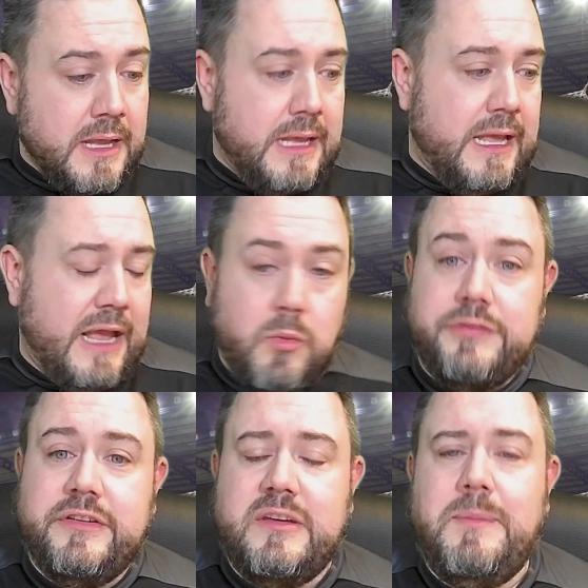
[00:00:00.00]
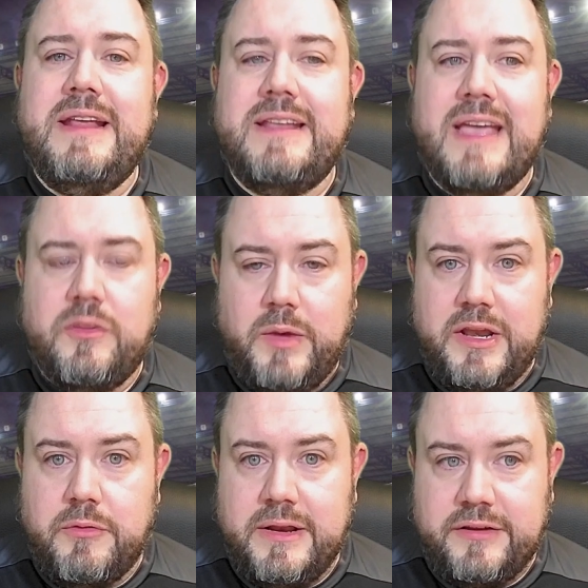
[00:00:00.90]
it wasn't to be to get the
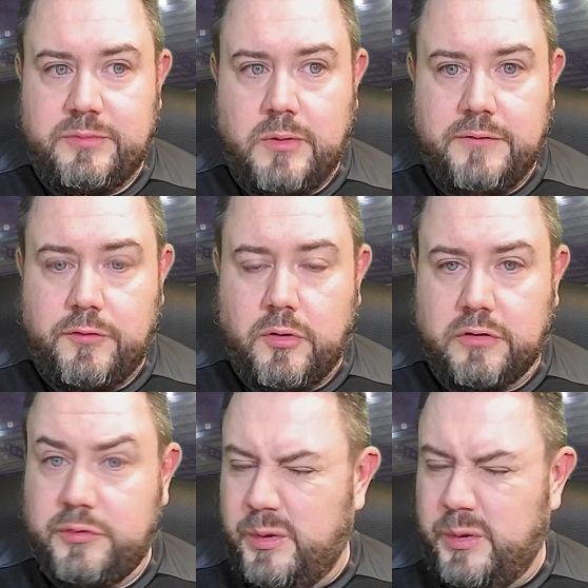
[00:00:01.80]
winner in this one for Oxford.